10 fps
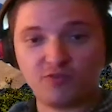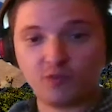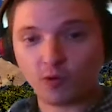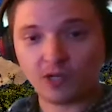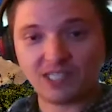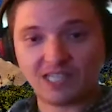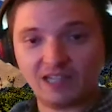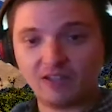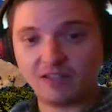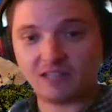forest that
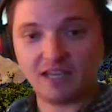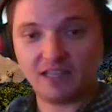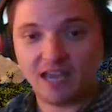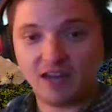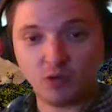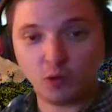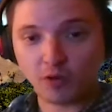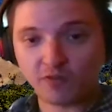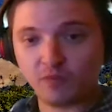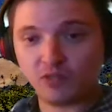looks like Endor
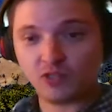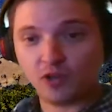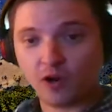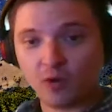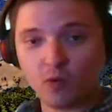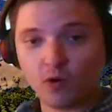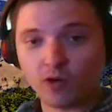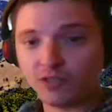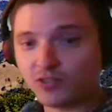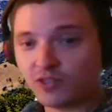from Star
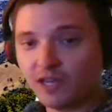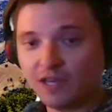Wars.